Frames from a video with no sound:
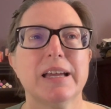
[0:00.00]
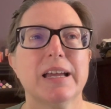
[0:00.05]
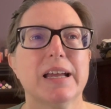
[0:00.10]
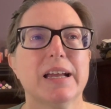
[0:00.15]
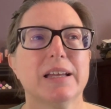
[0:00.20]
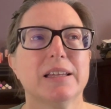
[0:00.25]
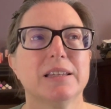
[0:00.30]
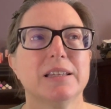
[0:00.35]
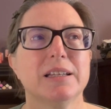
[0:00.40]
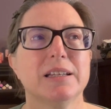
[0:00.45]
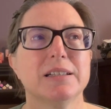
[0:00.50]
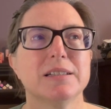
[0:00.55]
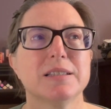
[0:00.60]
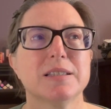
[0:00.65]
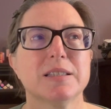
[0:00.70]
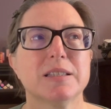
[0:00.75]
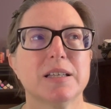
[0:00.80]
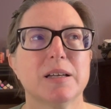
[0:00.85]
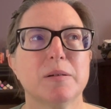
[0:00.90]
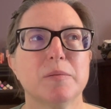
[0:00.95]
and then
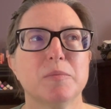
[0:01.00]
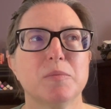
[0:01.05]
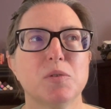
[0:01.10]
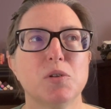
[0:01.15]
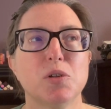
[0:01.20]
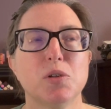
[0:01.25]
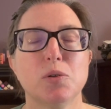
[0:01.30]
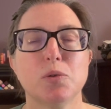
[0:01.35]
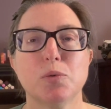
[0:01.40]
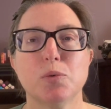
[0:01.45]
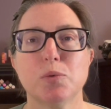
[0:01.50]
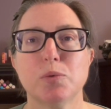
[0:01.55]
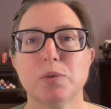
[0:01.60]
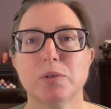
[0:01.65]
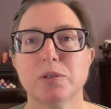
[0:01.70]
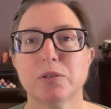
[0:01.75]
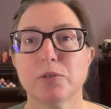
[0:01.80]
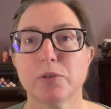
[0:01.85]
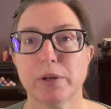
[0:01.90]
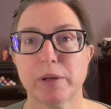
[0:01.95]
some new
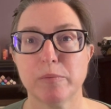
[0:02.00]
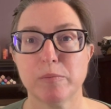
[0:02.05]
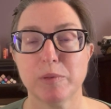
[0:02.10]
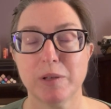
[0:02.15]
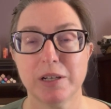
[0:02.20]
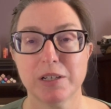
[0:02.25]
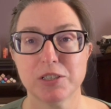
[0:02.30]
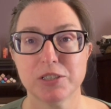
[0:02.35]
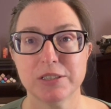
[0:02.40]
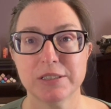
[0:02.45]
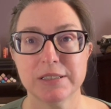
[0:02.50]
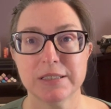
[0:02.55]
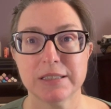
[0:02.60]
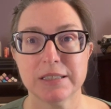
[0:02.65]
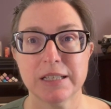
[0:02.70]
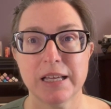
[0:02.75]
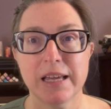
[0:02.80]
cream blushes.